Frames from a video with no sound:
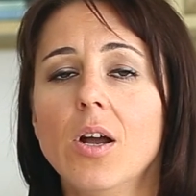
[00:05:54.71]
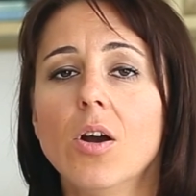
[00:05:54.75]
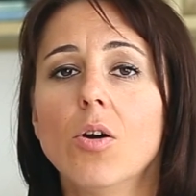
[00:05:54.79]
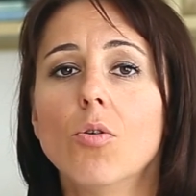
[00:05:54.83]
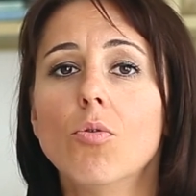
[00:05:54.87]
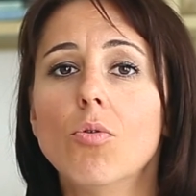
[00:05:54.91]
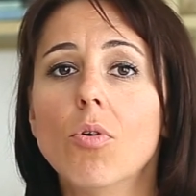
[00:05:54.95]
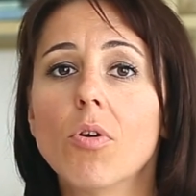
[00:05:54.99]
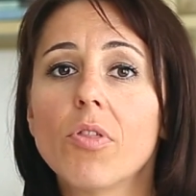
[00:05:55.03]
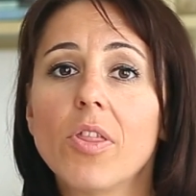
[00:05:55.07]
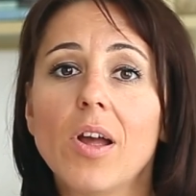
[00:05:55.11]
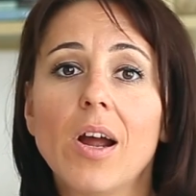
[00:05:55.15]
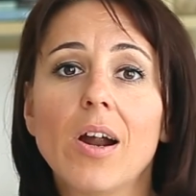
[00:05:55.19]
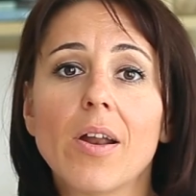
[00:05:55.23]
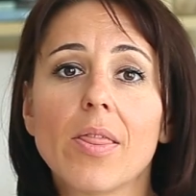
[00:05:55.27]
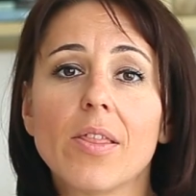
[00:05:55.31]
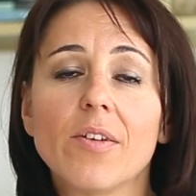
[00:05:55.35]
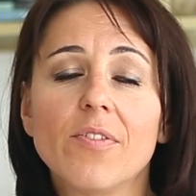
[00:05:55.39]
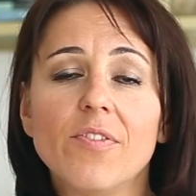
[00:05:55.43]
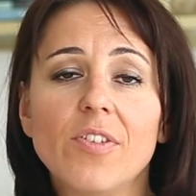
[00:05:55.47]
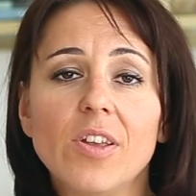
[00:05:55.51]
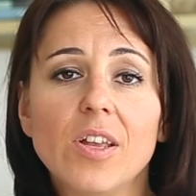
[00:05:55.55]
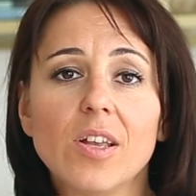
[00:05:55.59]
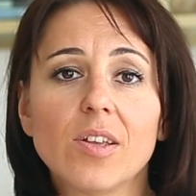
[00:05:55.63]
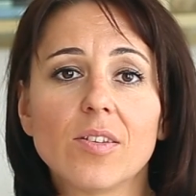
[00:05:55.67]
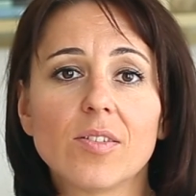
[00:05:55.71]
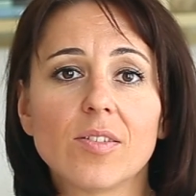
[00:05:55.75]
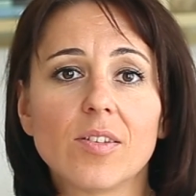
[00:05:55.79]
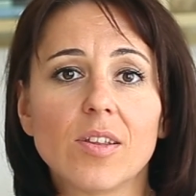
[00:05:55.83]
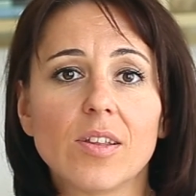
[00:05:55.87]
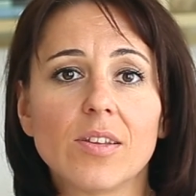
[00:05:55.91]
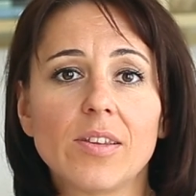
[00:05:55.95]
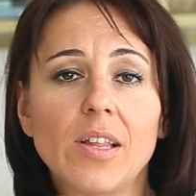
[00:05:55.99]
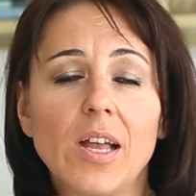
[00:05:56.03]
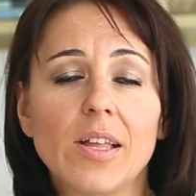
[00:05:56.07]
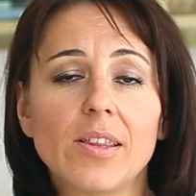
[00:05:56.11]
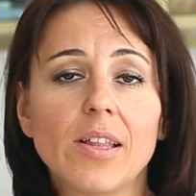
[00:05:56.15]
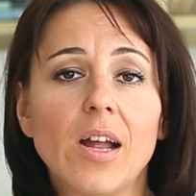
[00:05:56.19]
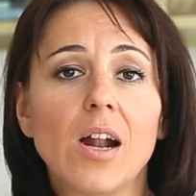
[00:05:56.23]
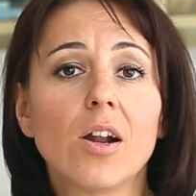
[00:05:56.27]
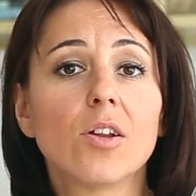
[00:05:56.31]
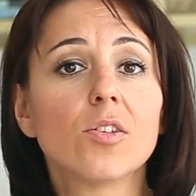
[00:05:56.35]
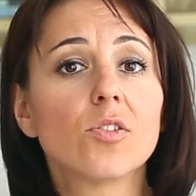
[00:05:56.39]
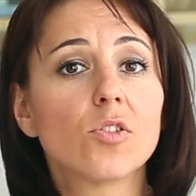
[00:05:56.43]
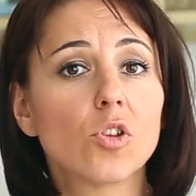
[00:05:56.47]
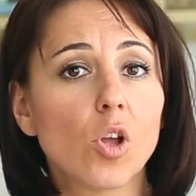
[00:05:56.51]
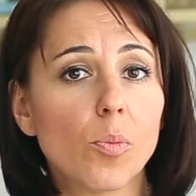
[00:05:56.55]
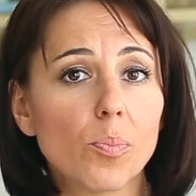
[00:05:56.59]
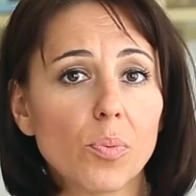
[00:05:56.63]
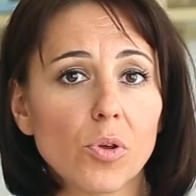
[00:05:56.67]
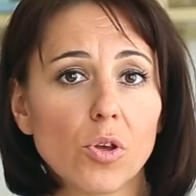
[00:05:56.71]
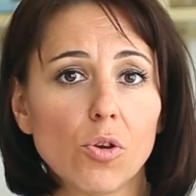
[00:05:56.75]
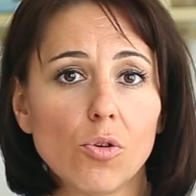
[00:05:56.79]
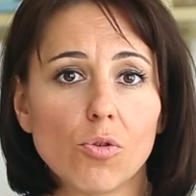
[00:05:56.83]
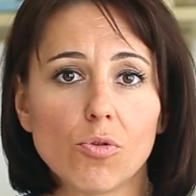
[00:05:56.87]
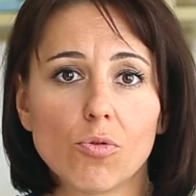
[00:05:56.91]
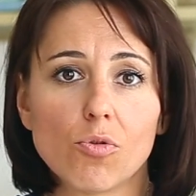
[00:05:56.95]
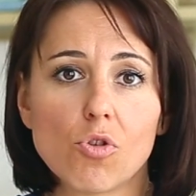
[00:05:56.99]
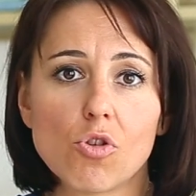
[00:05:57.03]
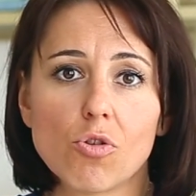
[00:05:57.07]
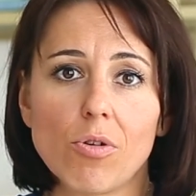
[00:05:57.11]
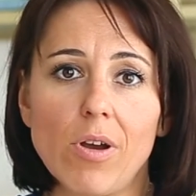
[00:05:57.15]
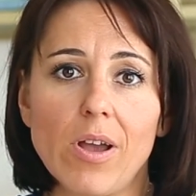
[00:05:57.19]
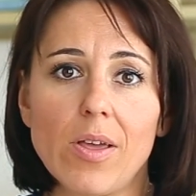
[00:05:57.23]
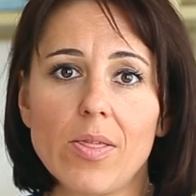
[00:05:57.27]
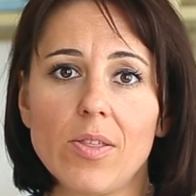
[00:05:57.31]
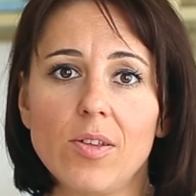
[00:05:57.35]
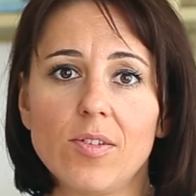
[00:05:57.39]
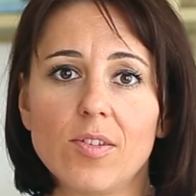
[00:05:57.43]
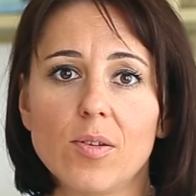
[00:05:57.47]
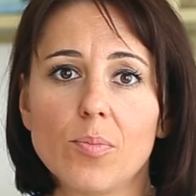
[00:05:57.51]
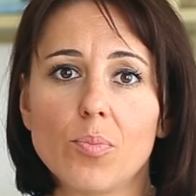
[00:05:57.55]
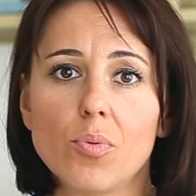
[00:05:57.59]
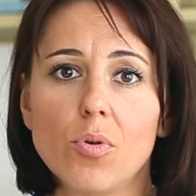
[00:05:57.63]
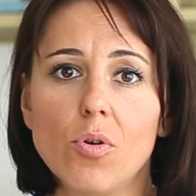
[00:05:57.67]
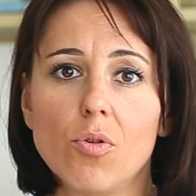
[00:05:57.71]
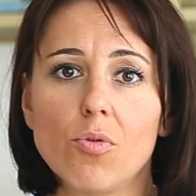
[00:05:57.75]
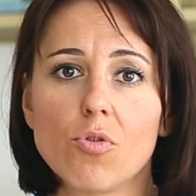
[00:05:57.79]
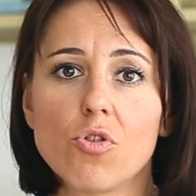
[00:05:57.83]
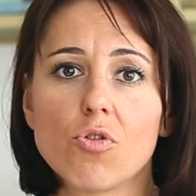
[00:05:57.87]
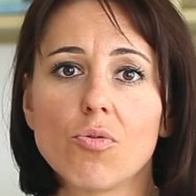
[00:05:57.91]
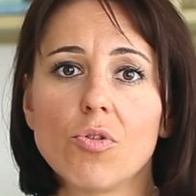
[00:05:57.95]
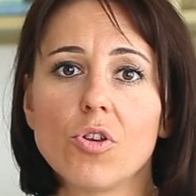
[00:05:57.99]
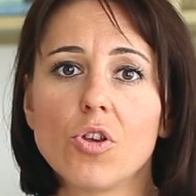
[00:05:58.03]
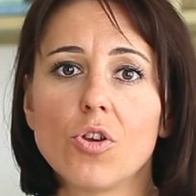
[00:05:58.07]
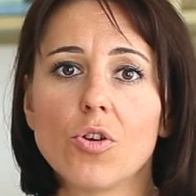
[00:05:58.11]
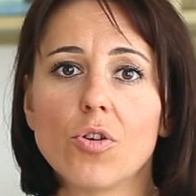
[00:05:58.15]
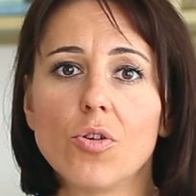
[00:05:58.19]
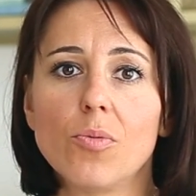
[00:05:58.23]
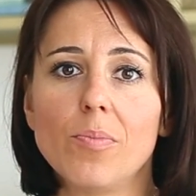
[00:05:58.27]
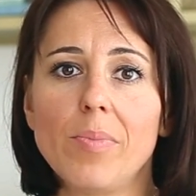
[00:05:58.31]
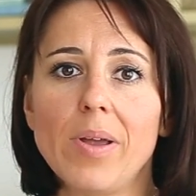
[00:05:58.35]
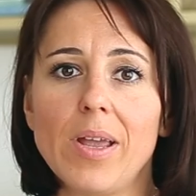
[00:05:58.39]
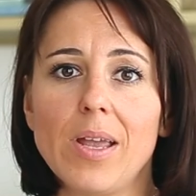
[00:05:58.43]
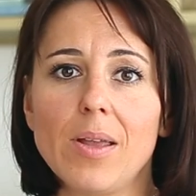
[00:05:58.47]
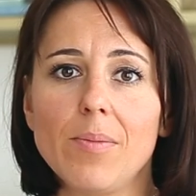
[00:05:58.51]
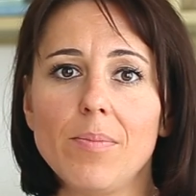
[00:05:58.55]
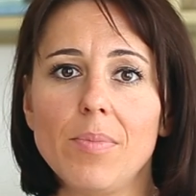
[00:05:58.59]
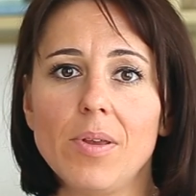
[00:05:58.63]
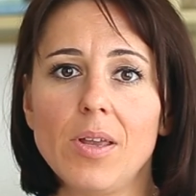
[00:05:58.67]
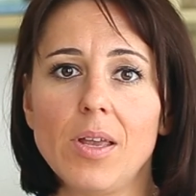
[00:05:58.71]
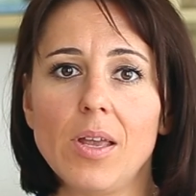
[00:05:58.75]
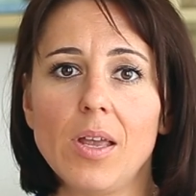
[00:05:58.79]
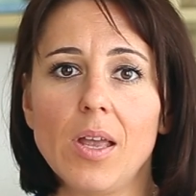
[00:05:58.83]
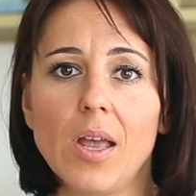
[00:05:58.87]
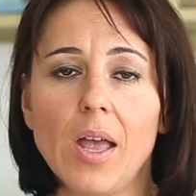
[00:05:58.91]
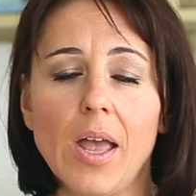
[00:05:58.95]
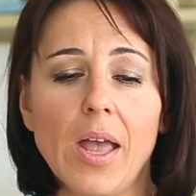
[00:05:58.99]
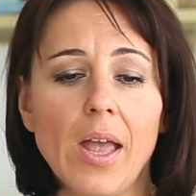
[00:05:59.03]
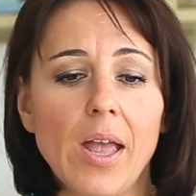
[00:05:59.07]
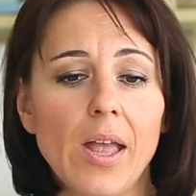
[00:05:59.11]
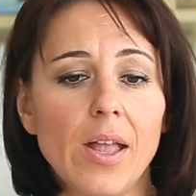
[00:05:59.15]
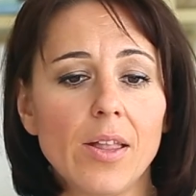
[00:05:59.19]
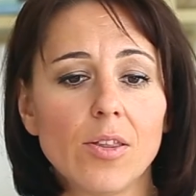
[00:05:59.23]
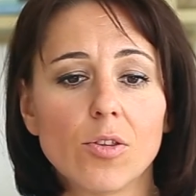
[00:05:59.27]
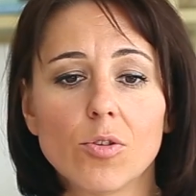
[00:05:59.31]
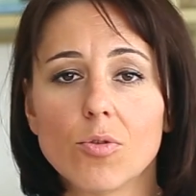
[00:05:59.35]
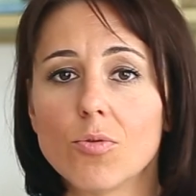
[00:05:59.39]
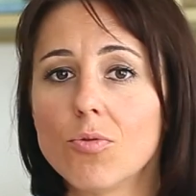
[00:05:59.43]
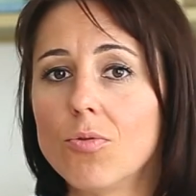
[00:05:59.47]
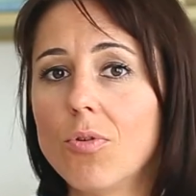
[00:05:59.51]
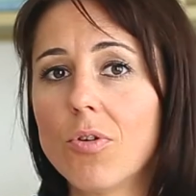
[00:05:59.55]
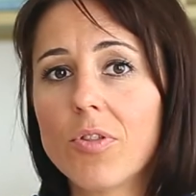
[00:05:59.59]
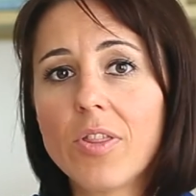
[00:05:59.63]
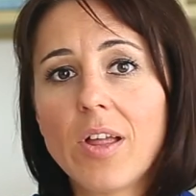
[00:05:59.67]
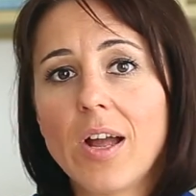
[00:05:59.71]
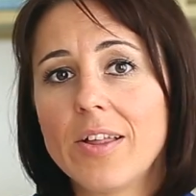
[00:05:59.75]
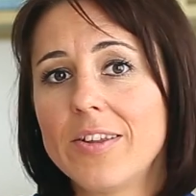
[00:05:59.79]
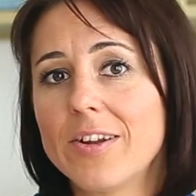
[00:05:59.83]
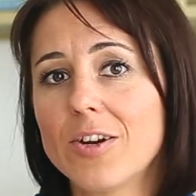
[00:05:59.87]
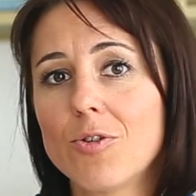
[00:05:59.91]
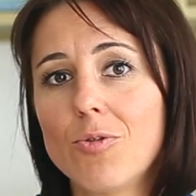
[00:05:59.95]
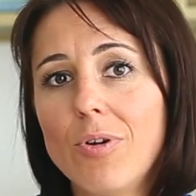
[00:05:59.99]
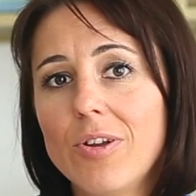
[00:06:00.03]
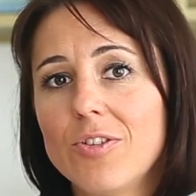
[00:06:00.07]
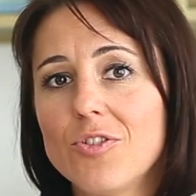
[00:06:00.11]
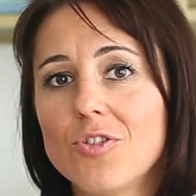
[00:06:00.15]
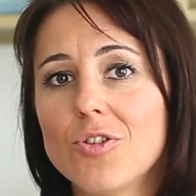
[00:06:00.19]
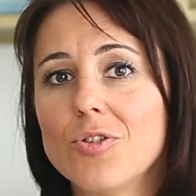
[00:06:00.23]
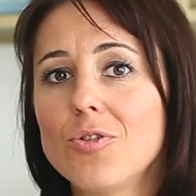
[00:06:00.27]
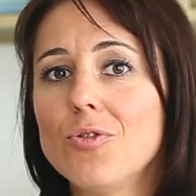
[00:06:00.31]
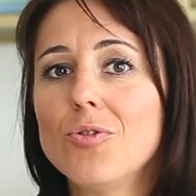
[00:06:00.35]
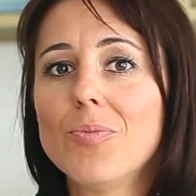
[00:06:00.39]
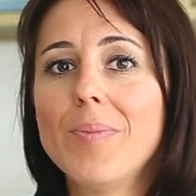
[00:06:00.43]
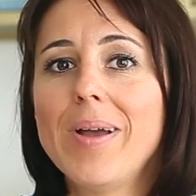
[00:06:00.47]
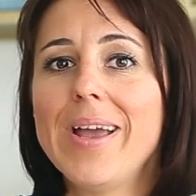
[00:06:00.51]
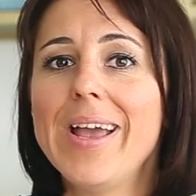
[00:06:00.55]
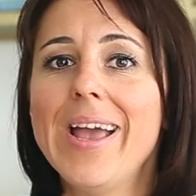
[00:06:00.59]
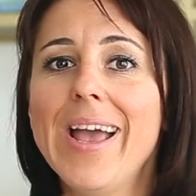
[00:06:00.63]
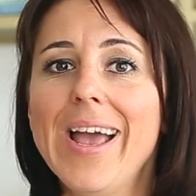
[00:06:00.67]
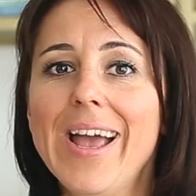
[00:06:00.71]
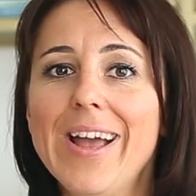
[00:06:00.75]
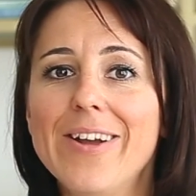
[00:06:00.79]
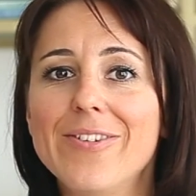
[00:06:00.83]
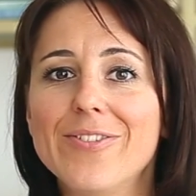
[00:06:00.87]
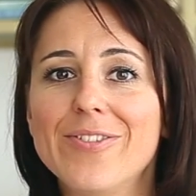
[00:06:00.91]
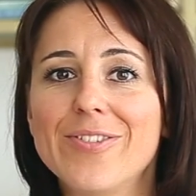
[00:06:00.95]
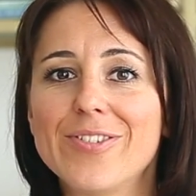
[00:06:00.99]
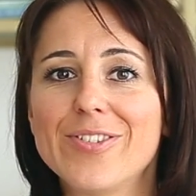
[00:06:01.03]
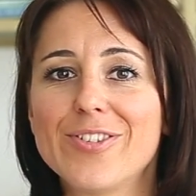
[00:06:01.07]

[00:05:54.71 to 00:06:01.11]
What are the things that are stopping you to try this approach with your baby, and what other questions you may have?